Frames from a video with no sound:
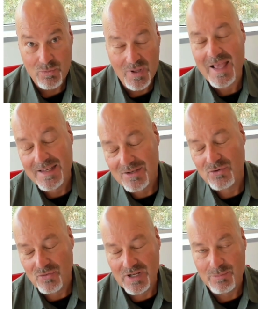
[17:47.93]
Well, I did
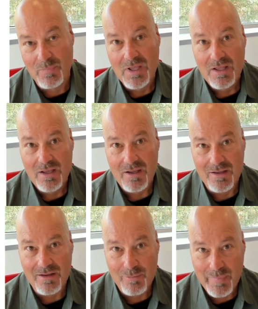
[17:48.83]
dream
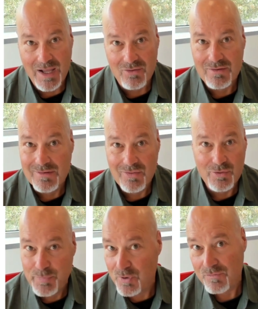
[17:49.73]
about the
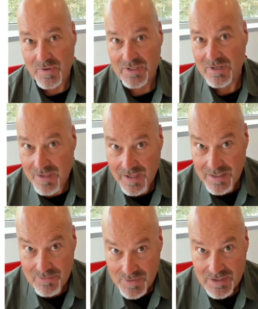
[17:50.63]
perfect
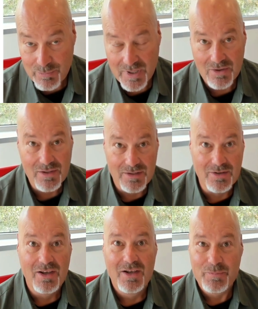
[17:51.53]
kind of email, and
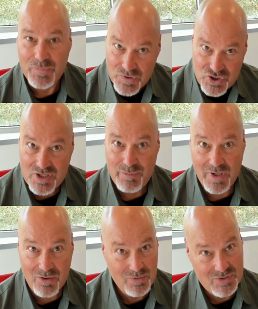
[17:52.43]

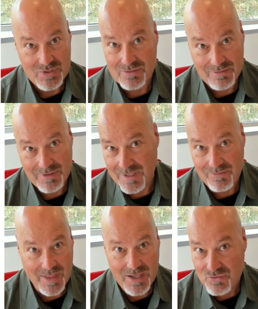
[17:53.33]
Gmail was kind
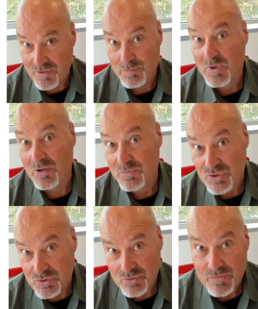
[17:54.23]
of that dream come
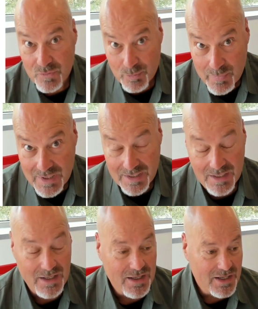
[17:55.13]
true for me.
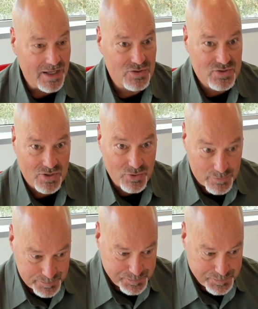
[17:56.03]
And so